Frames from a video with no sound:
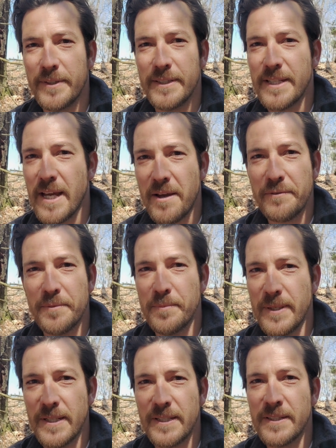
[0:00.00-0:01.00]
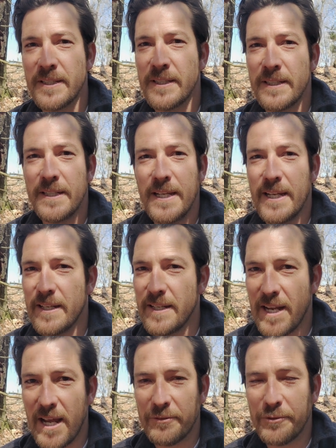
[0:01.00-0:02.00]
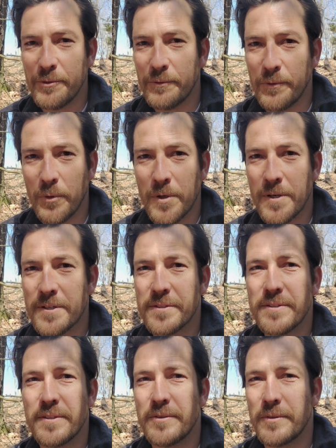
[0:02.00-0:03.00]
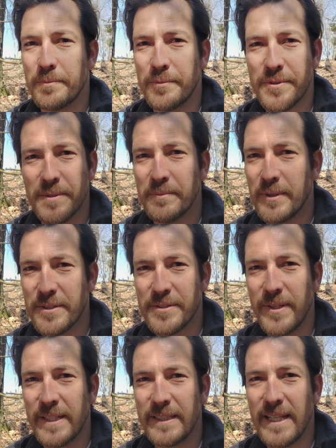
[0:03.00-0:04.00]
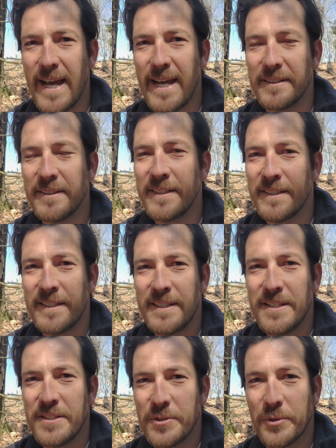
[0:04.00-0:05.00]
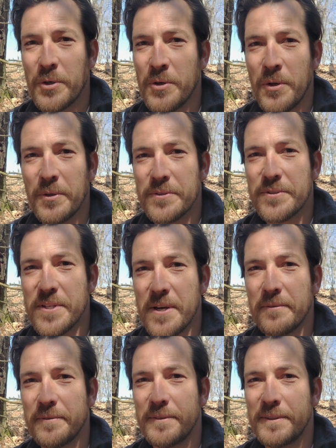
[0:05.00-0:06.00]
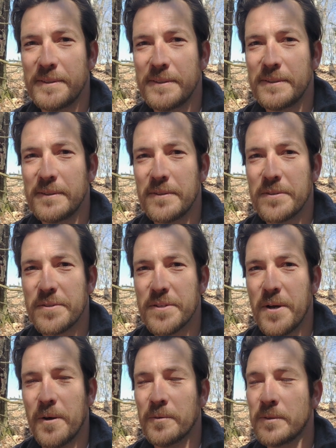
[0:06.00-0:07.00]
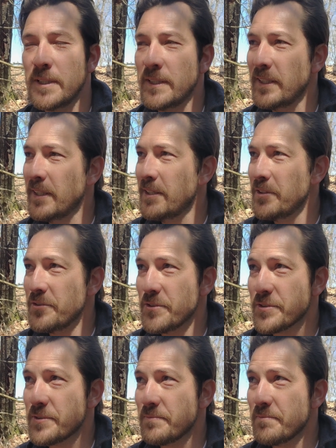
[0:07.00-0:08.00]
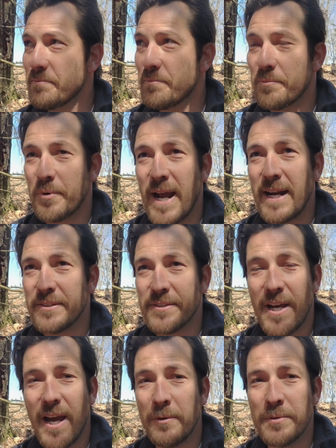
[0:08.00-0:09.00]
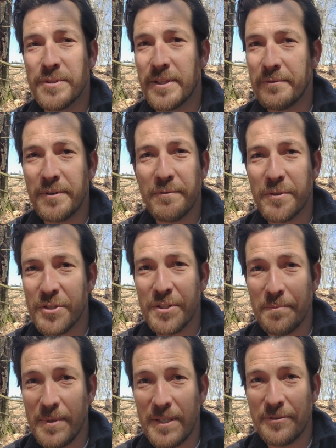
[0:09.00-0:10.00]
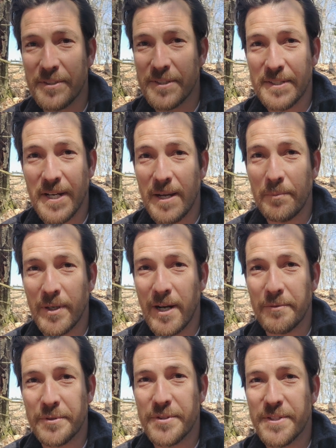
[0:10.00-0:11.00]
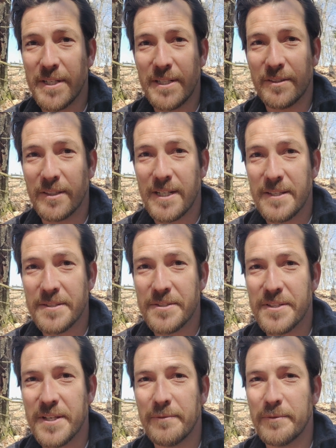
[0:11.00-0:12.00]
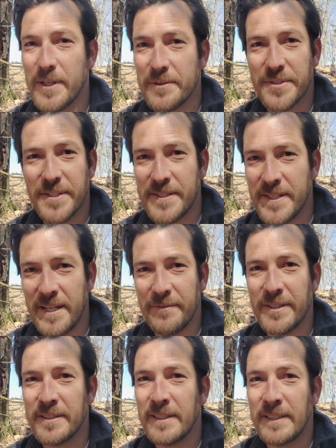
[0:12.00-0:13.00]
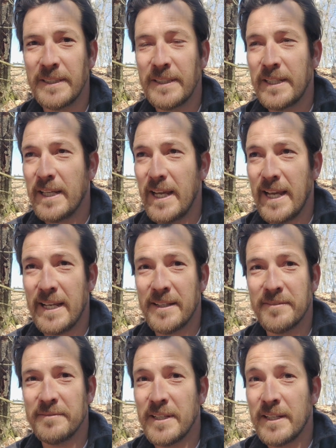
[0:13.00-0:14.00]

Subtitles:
that you have to be in the national forest or someplace like that to learn all this stuff. So just practice. I was living in Virginia Beach at the time when I was studying a lot of this stuff when I was in the Navy, and